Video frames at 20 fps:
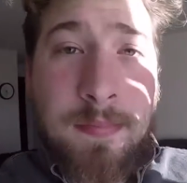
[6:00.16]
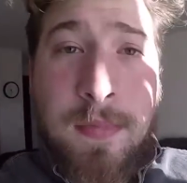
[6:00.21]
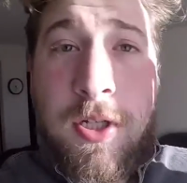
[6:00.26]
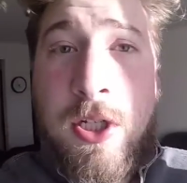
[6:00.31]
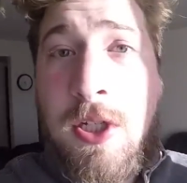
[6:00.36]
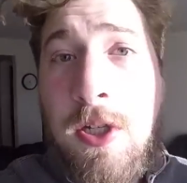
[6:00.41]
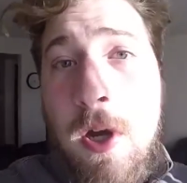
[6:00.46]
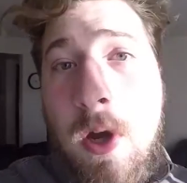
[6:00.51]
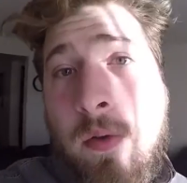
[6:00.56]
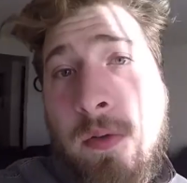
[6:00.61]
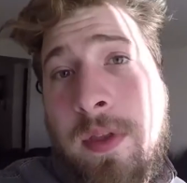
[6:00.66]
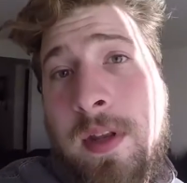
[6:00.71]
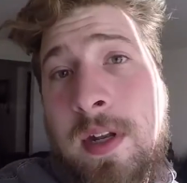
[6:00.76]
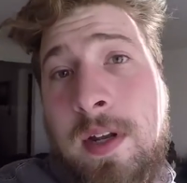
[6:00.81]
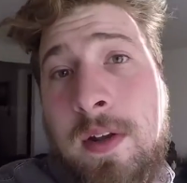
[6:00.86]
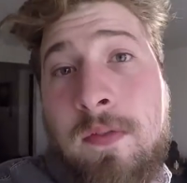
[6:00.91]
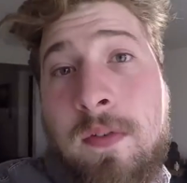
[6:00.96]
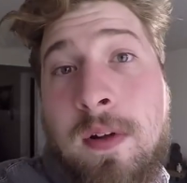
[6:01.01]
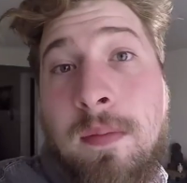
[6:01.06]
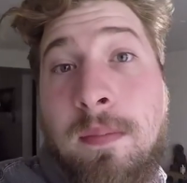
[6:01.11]
show the
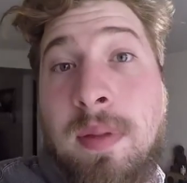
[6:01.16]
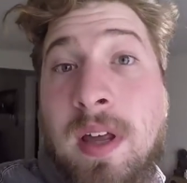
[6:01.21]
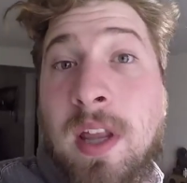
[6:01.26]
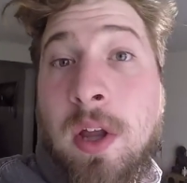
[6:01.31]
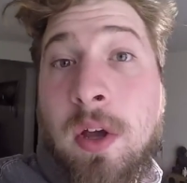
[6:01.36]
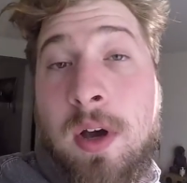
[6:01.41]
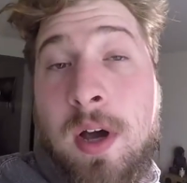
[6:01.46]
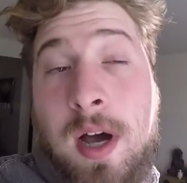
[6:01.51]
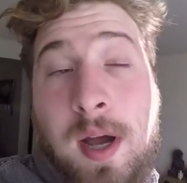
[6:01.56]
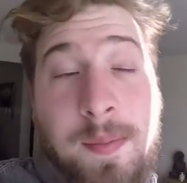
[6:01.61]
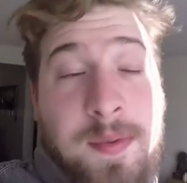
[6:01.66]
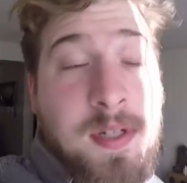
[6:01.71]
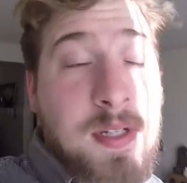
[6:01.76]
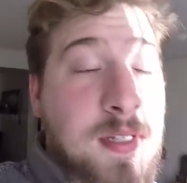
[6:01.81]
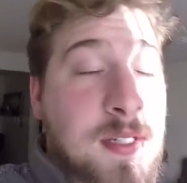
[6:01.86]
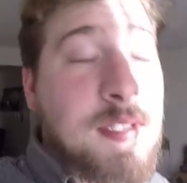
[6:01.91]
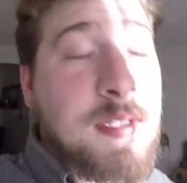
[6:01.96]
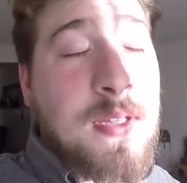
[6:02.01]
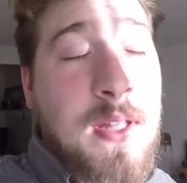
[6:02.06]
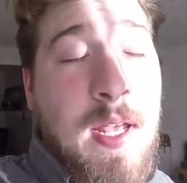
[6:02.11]
different pillow
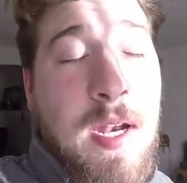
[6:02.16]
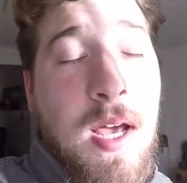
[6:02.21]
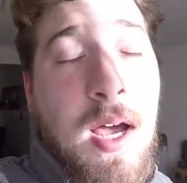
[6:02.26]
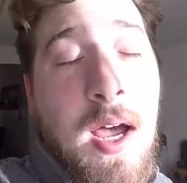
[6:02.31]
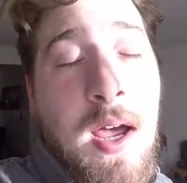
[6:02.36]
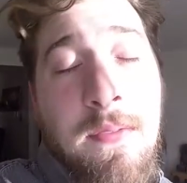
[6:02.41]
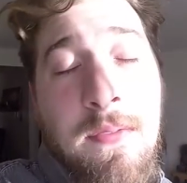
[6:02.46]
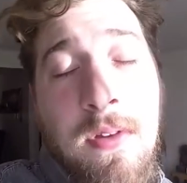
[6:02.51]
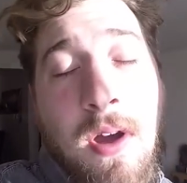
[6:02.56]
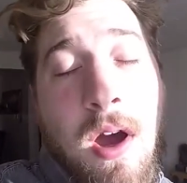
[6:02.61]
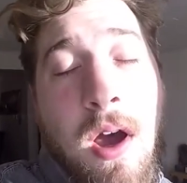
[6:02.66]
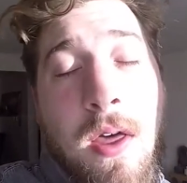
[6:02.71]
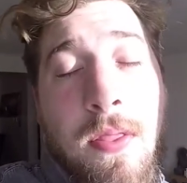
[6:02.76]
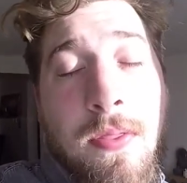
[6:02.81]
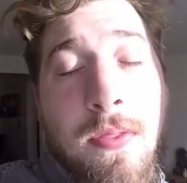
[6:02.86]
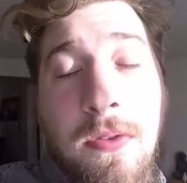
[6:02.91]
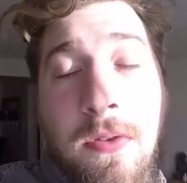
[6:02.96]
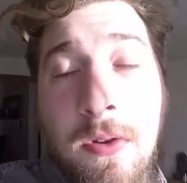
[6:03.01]
options that I've gone